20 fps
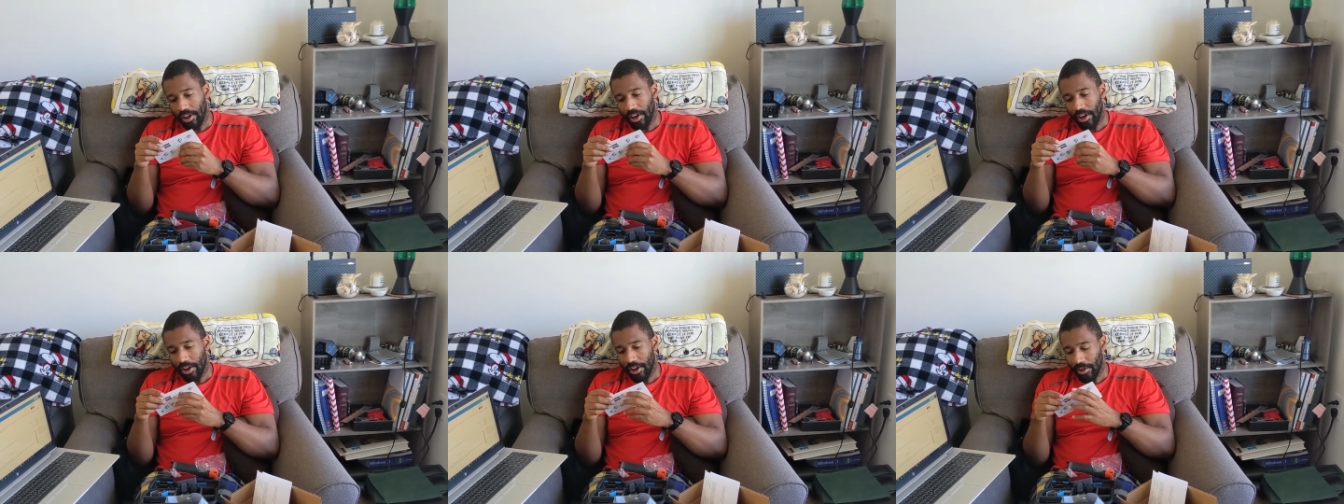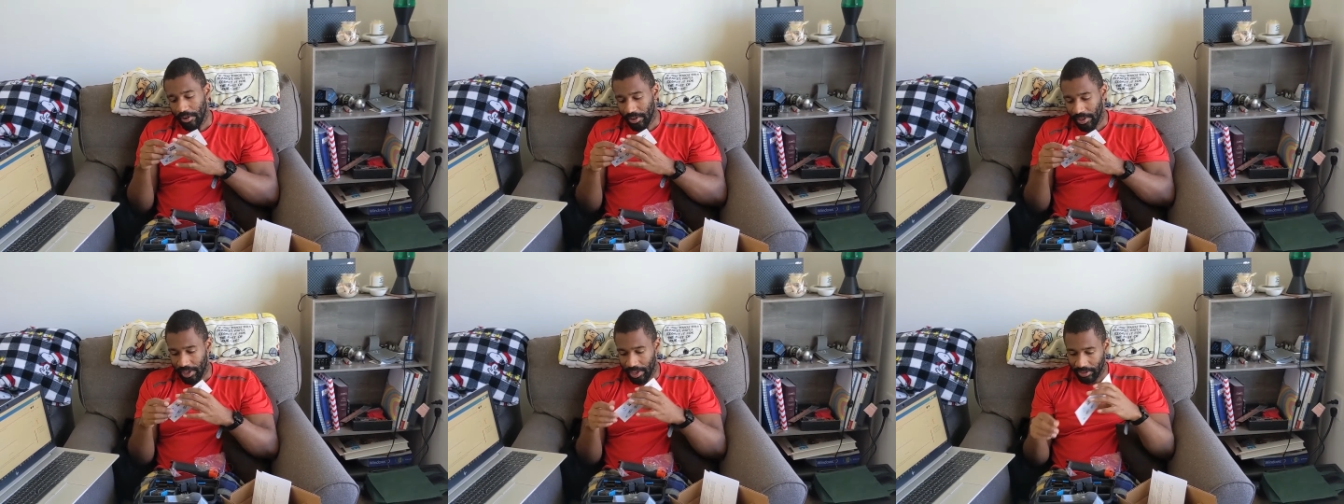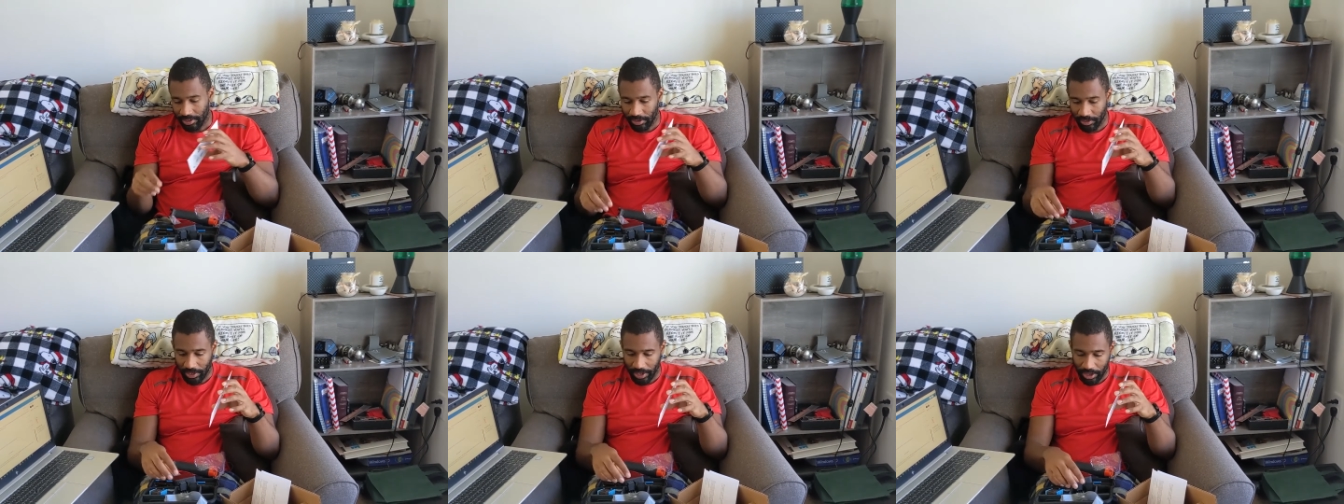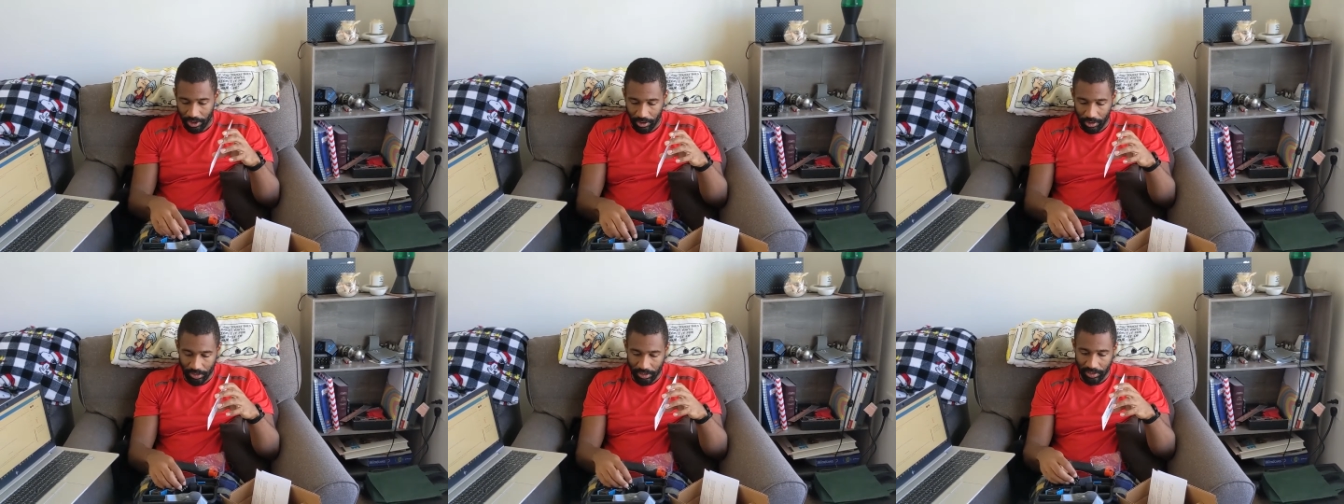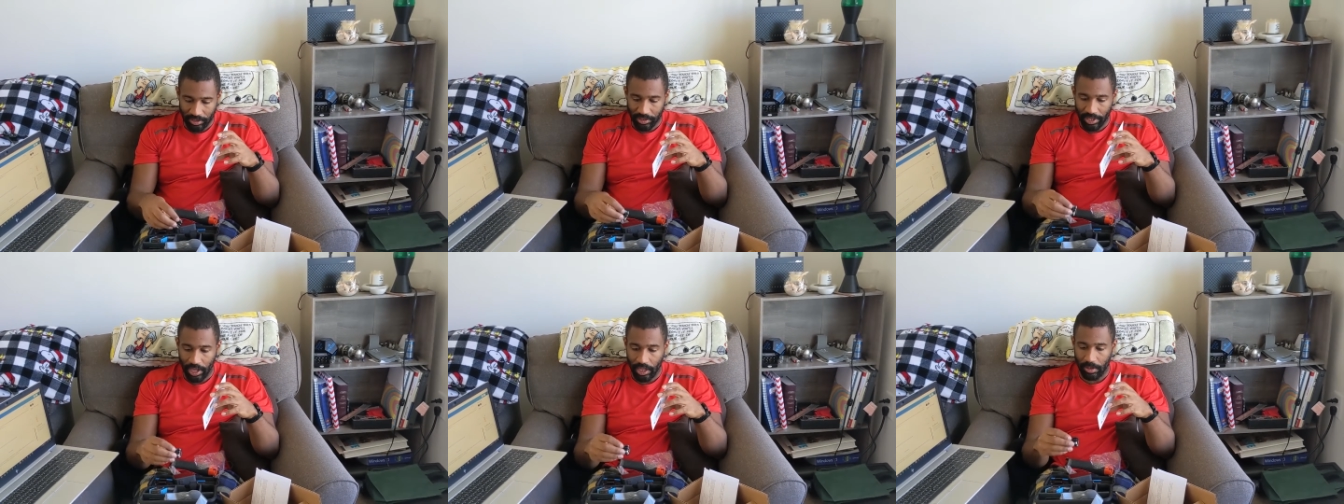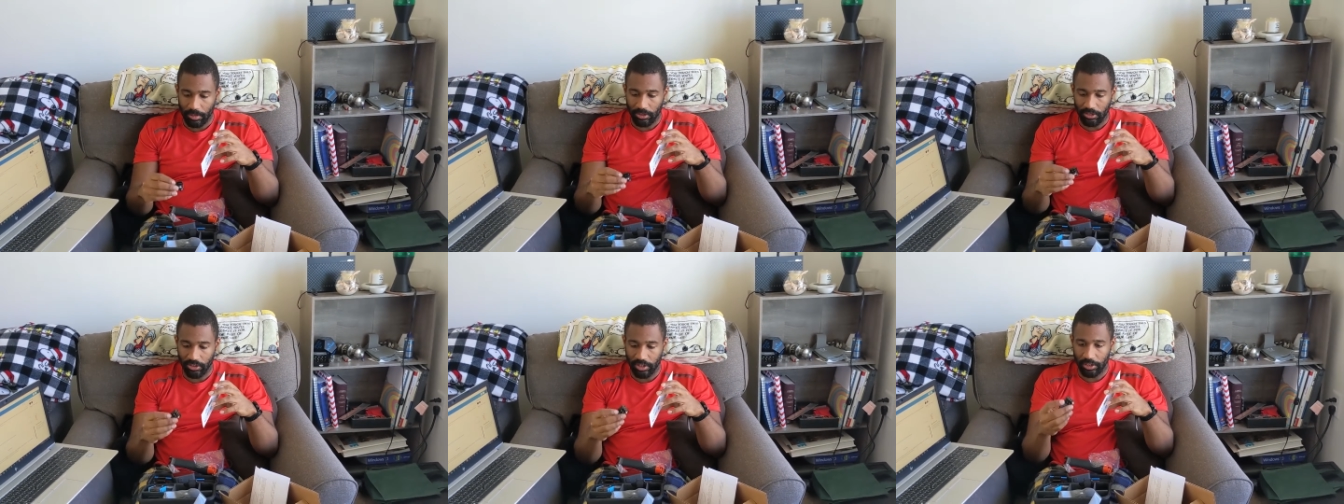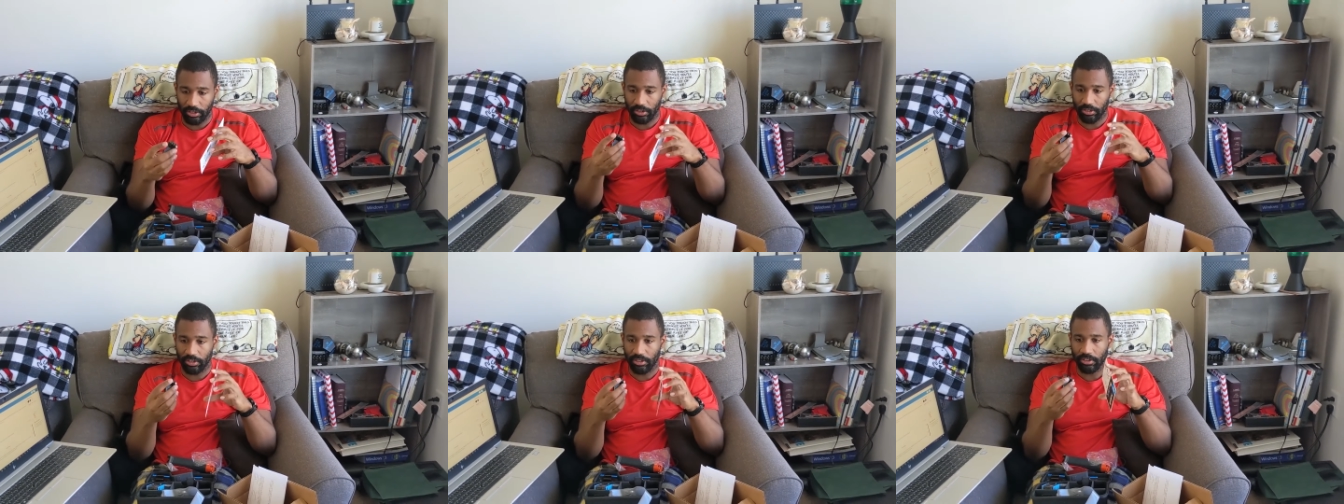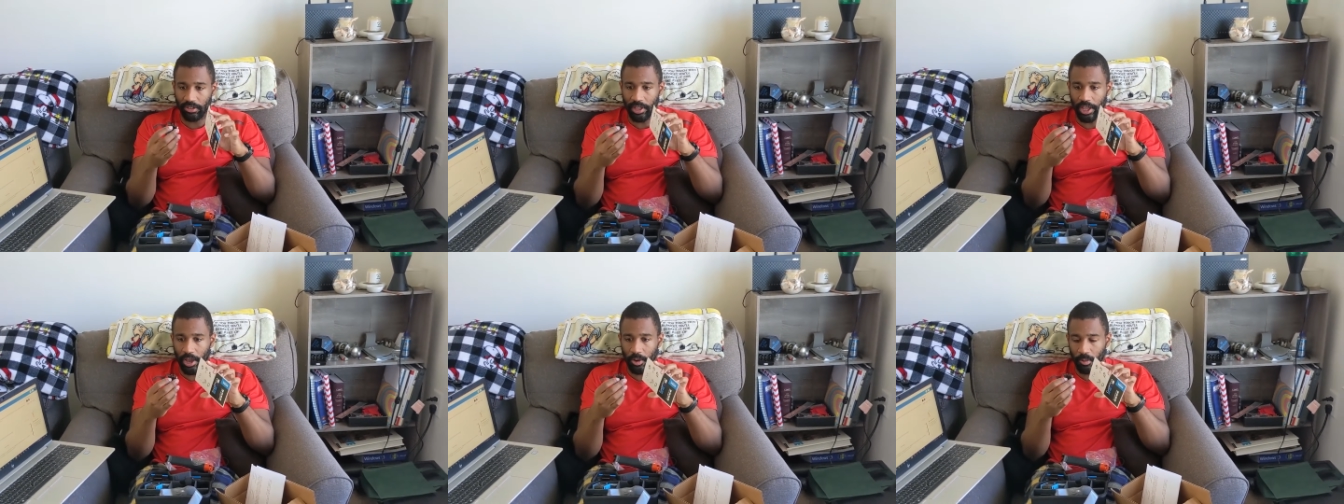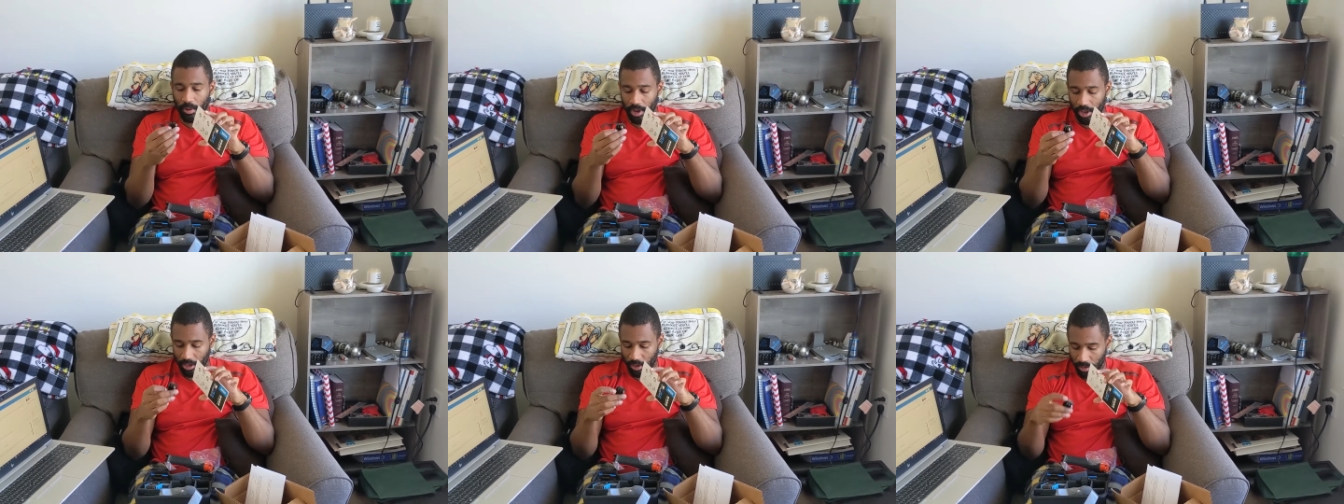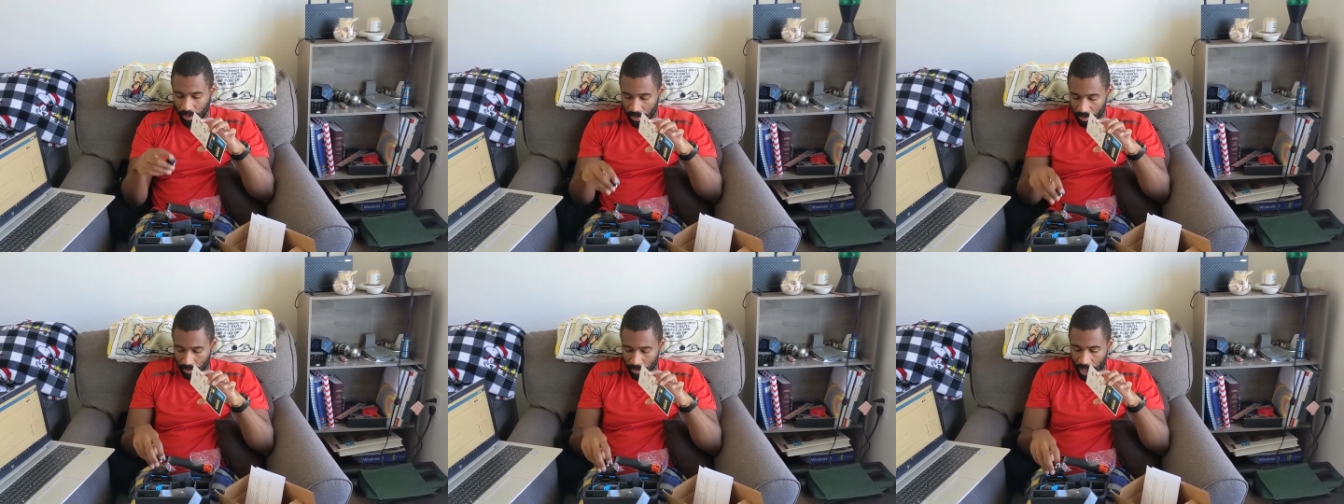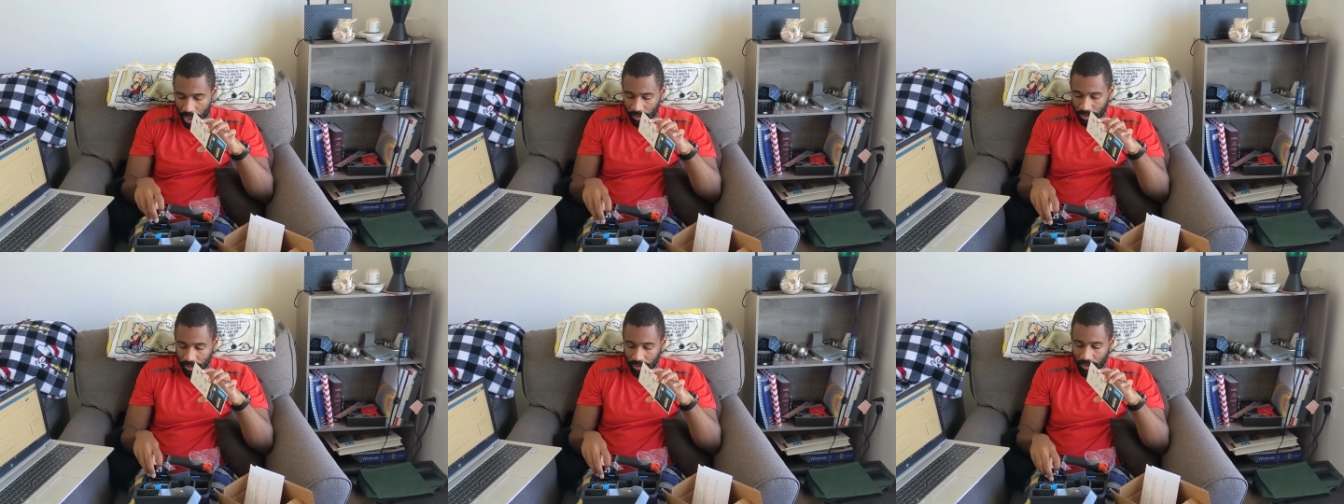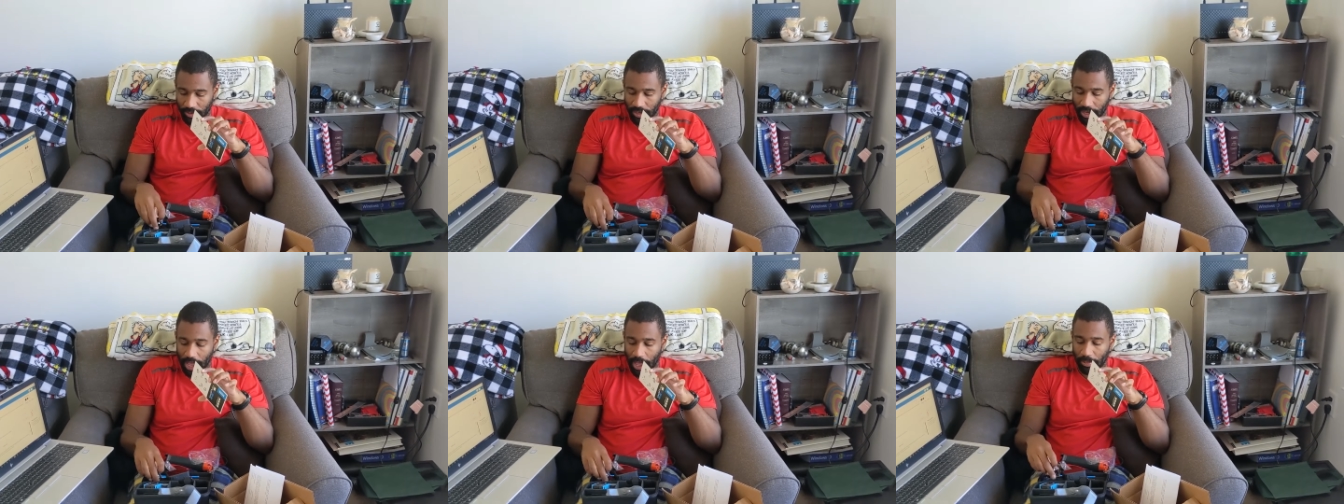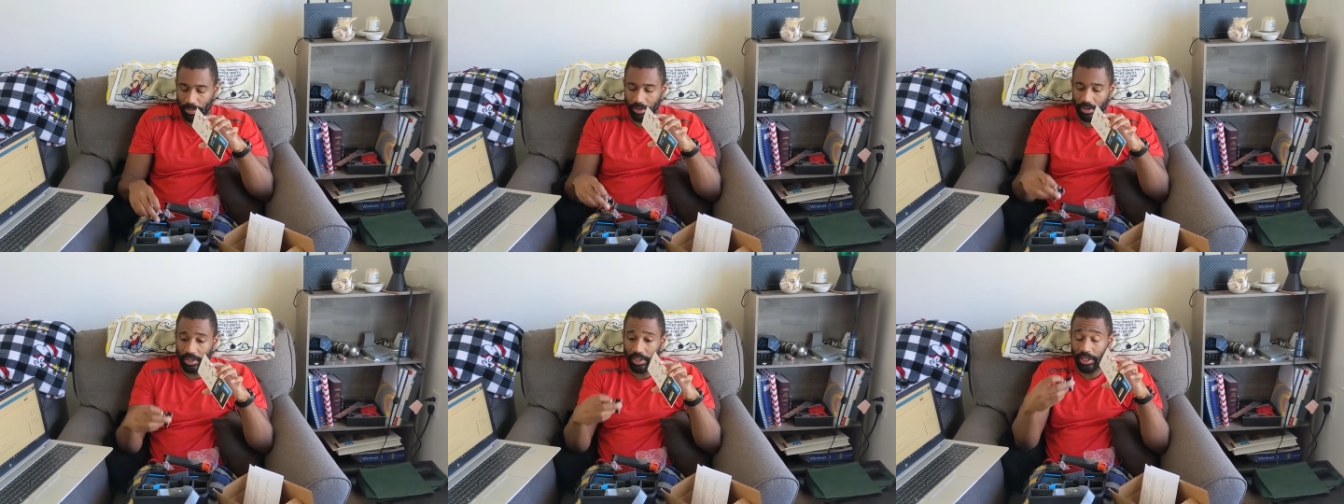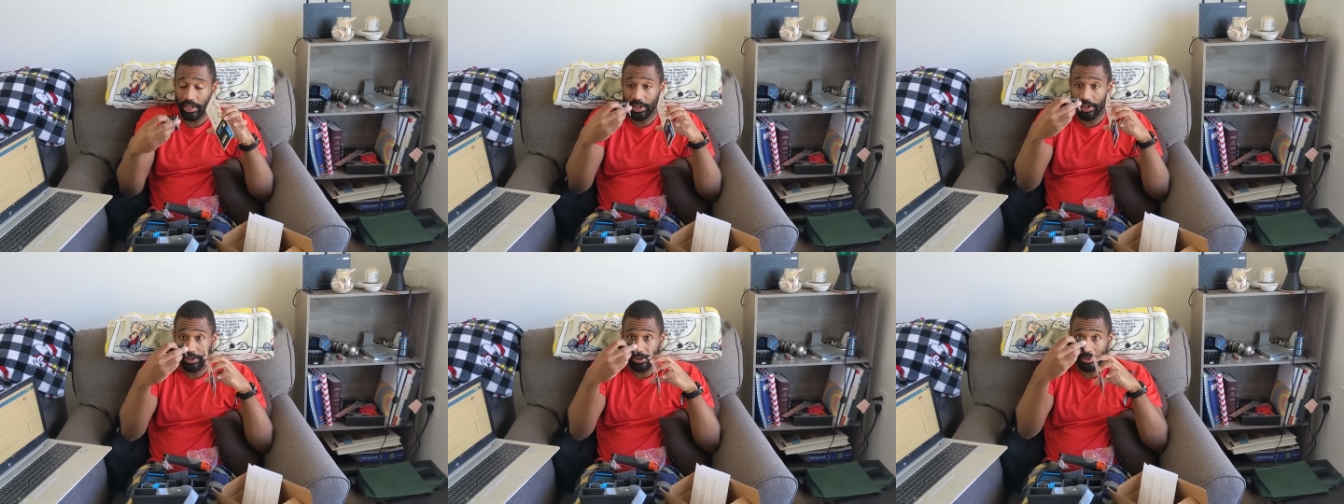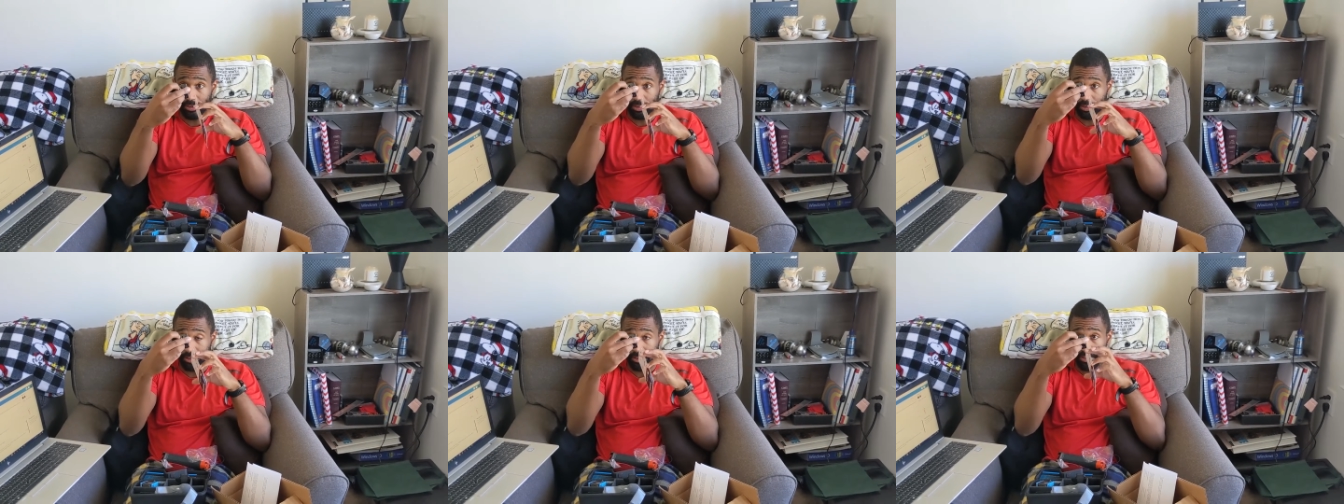Okay, so yeah, all these thingamajigs are so that way you can mount it on top of here.